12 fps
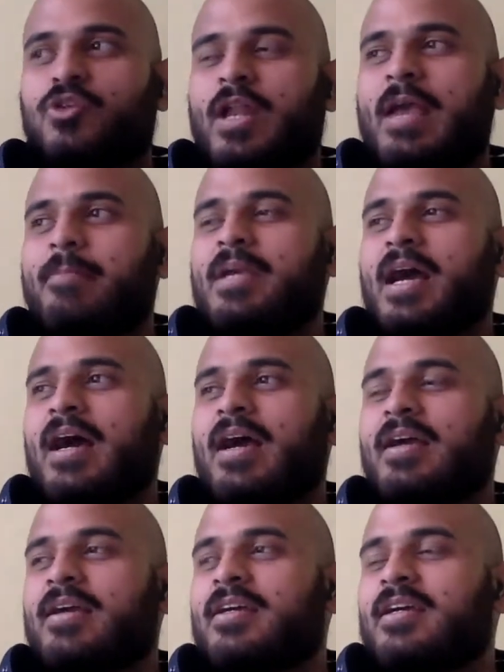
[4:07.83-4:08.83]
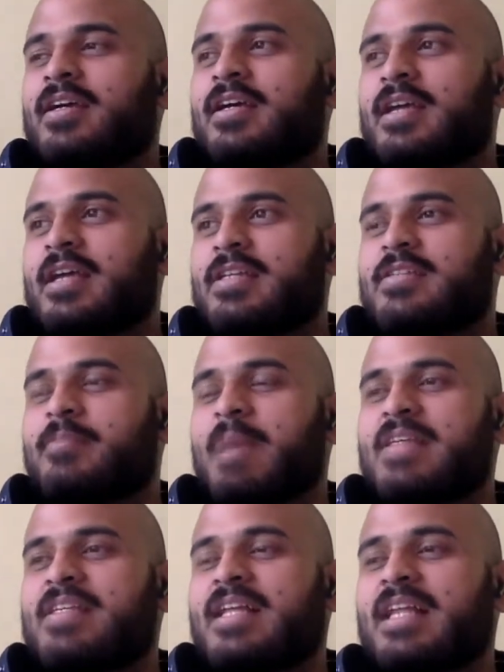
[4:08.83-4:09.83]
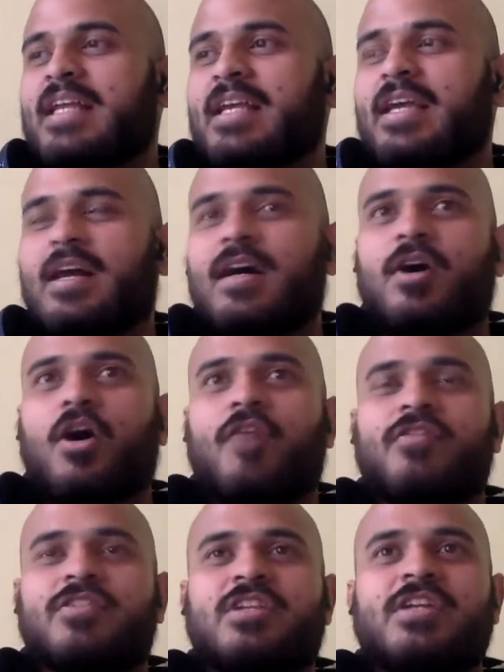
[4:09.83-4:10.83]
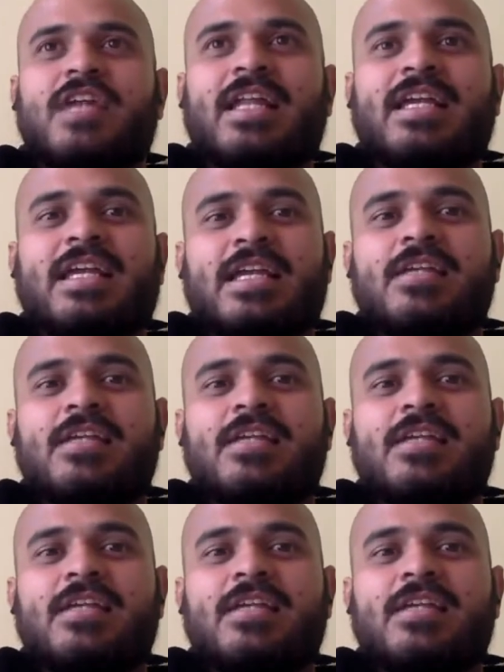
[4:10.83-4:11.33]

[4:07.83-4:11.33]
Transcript: So an API is basically offers a really